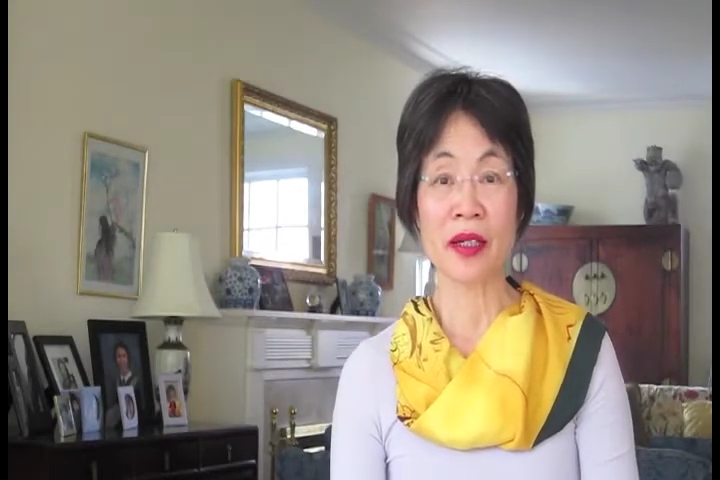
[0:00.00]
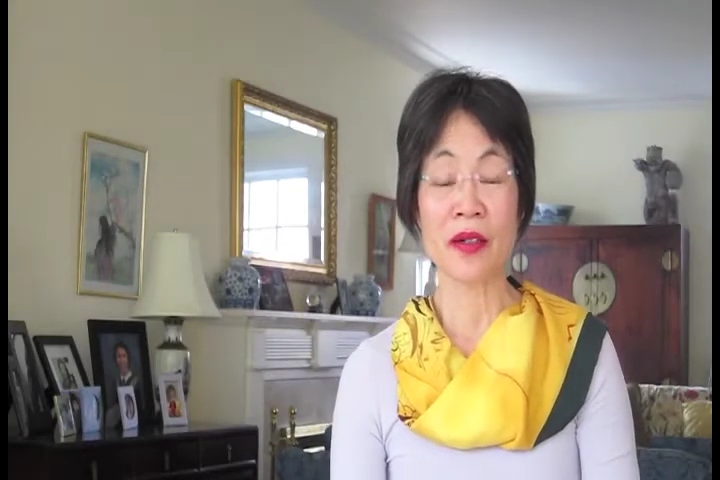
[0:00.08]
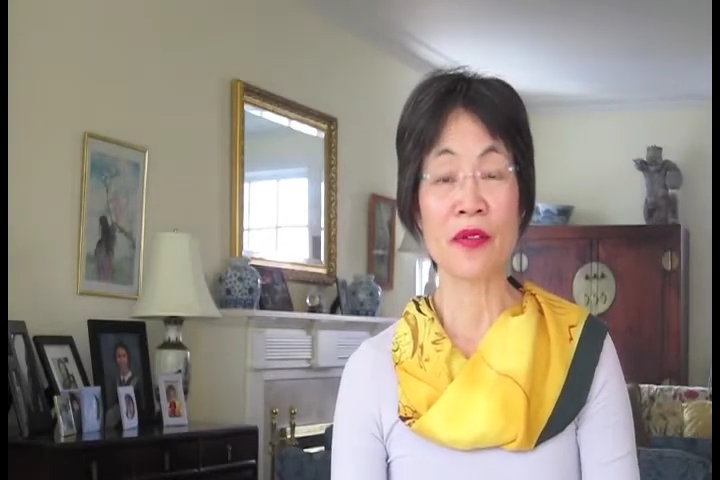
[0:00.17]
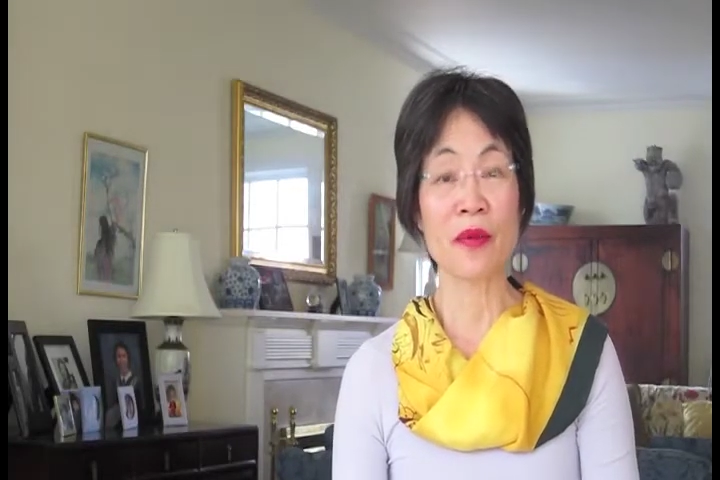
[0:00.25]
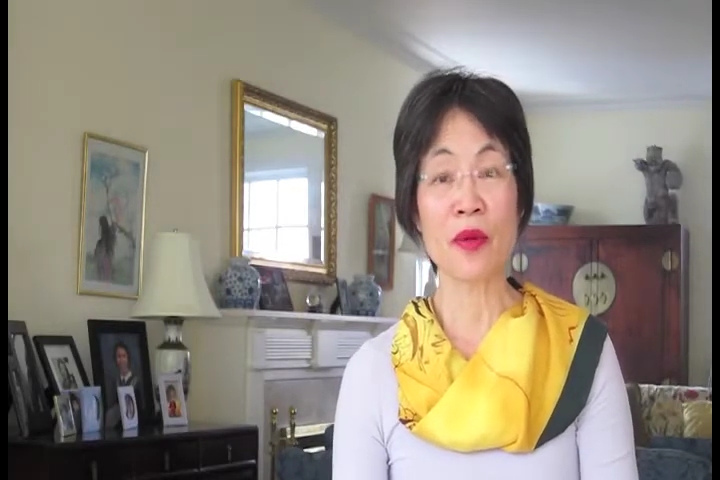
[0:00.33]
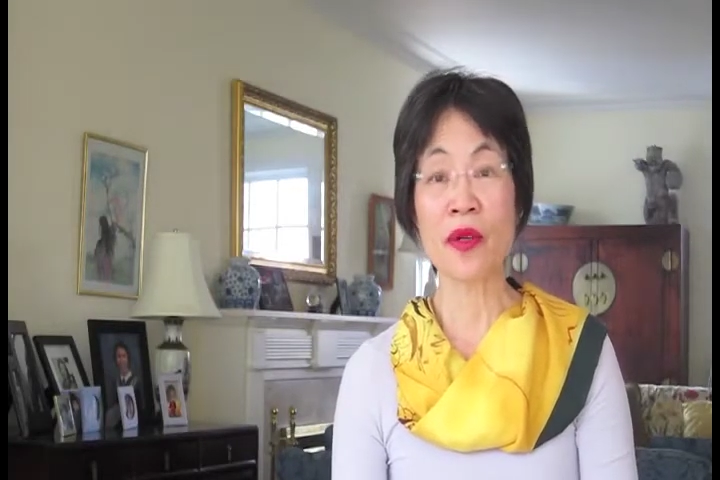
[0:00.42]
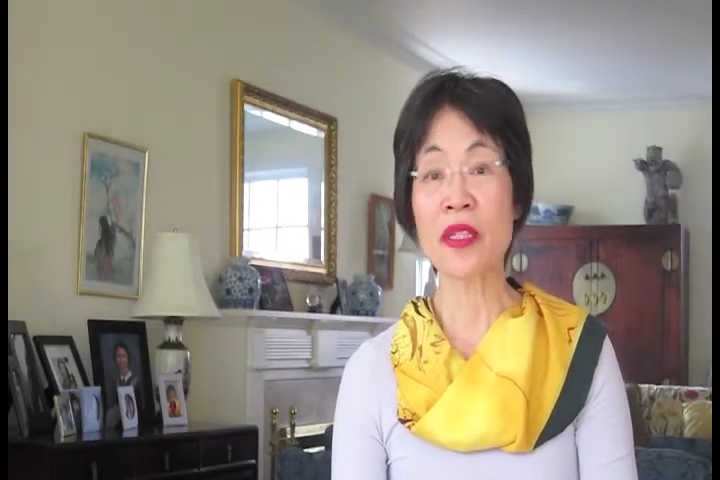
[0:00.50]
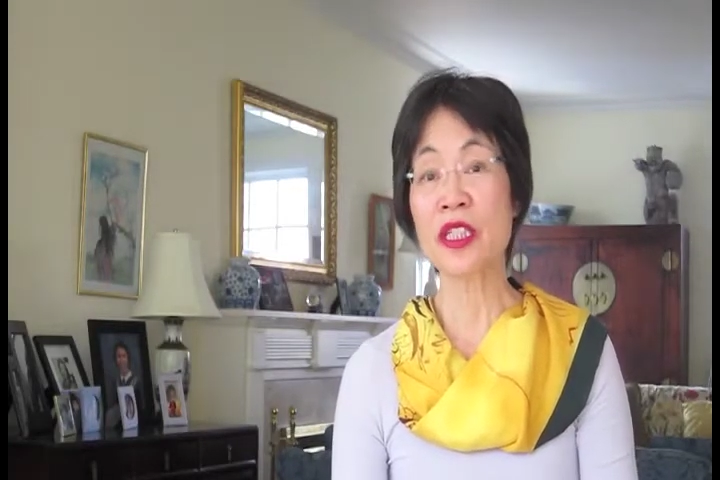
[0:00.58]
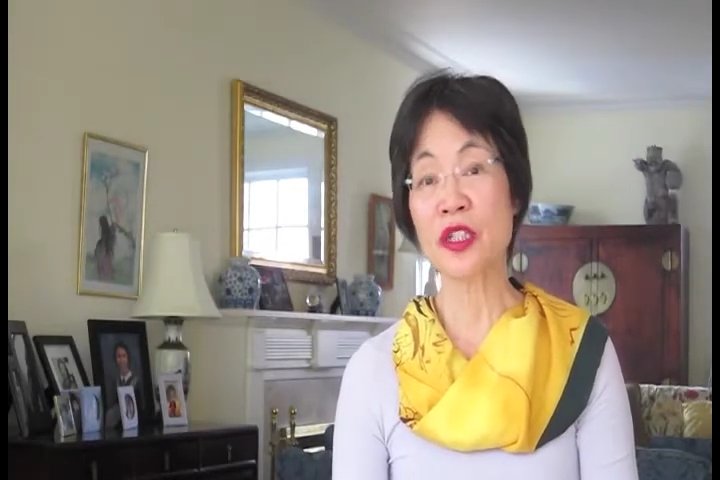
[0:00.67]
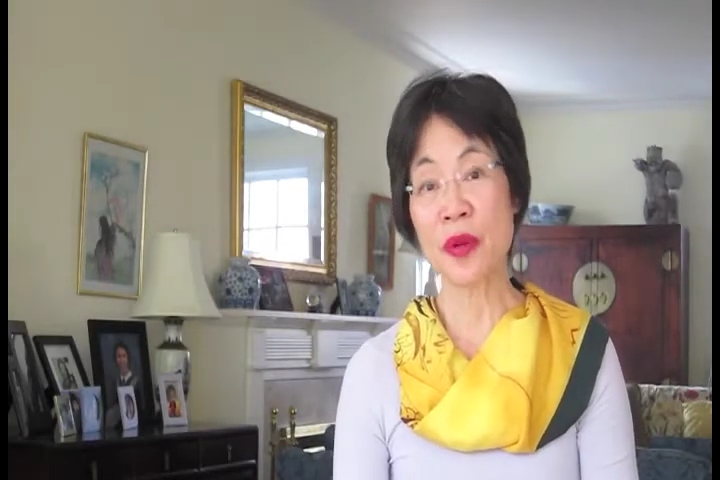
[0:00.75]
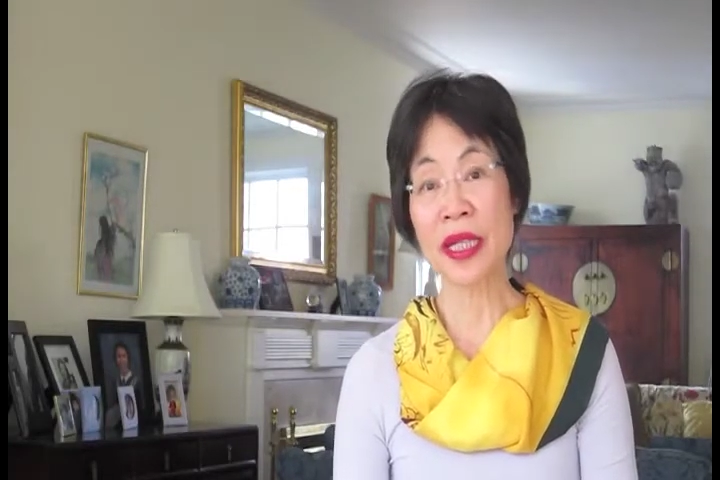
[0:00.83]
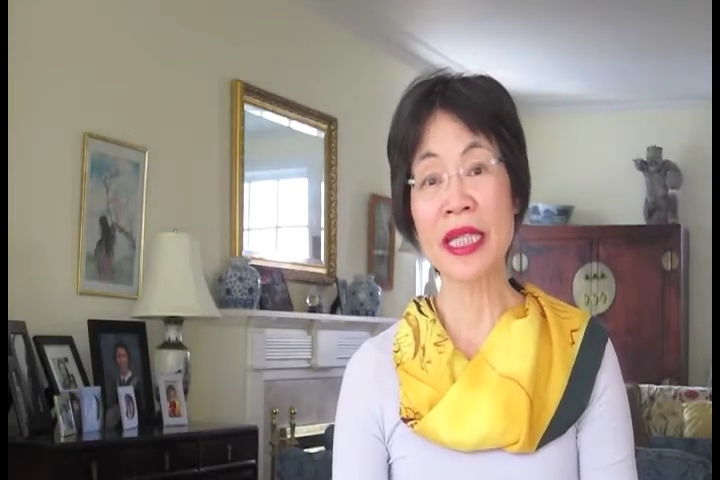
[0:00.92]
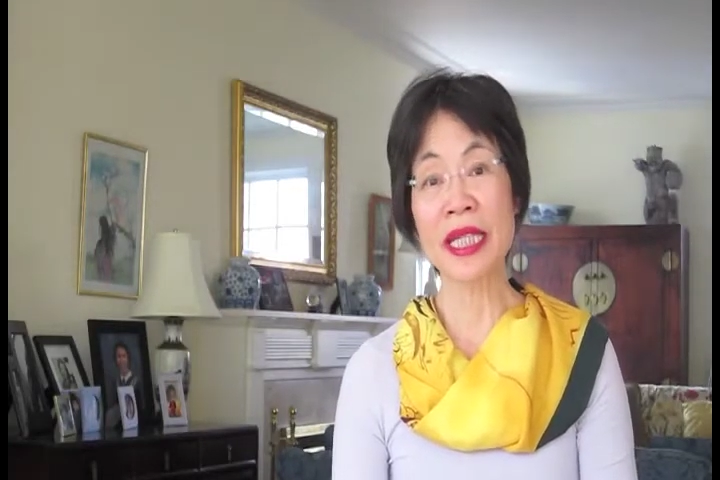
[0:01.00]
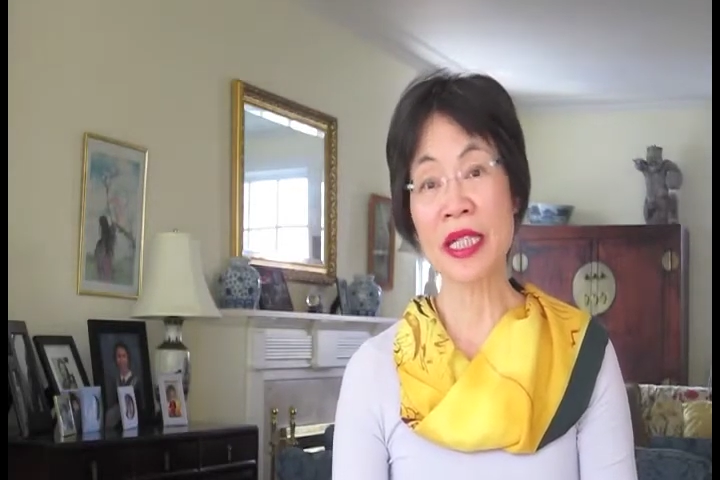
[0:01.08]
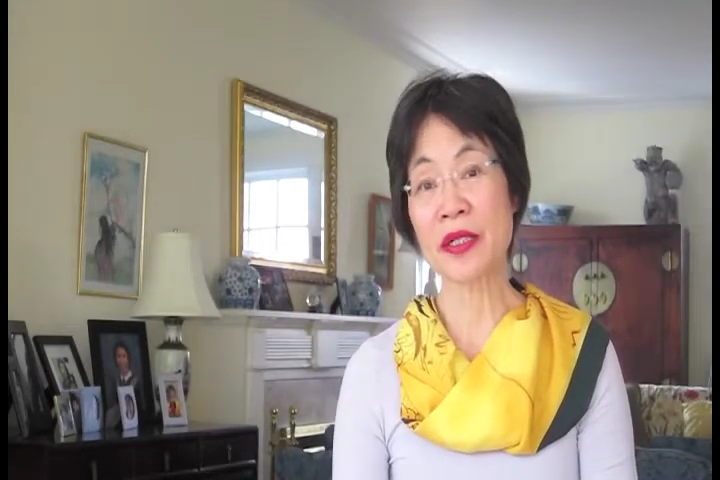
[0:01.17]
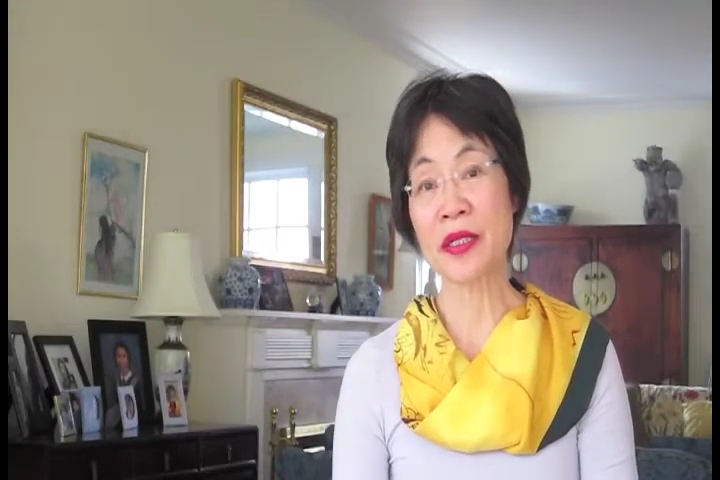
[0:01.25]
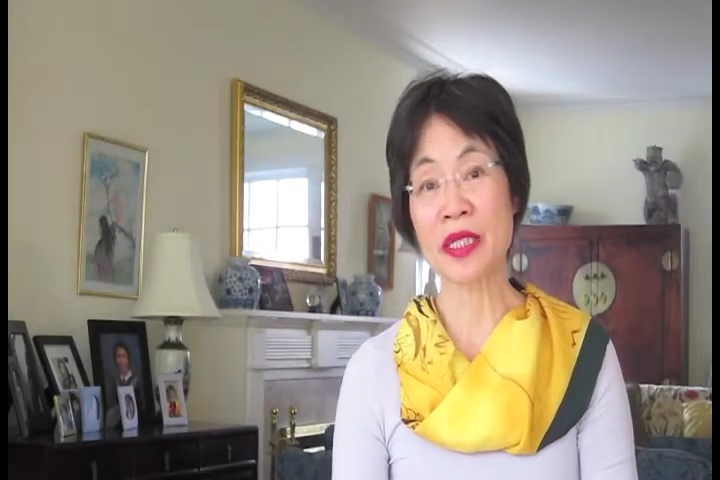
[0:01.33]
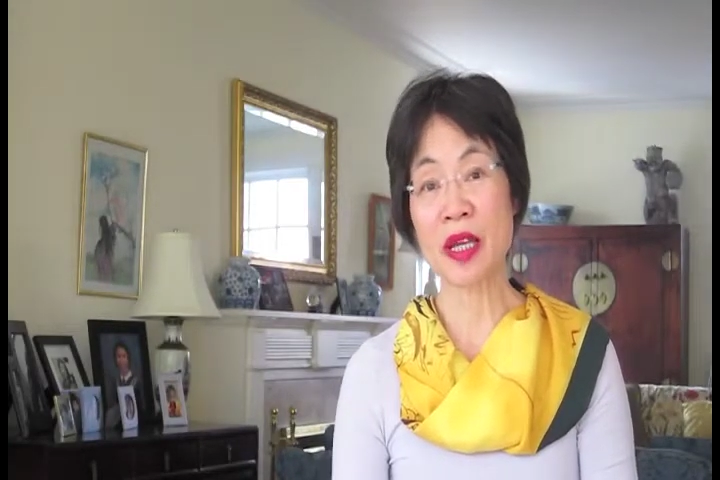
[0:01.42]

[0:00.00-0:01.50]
For more than 20 years,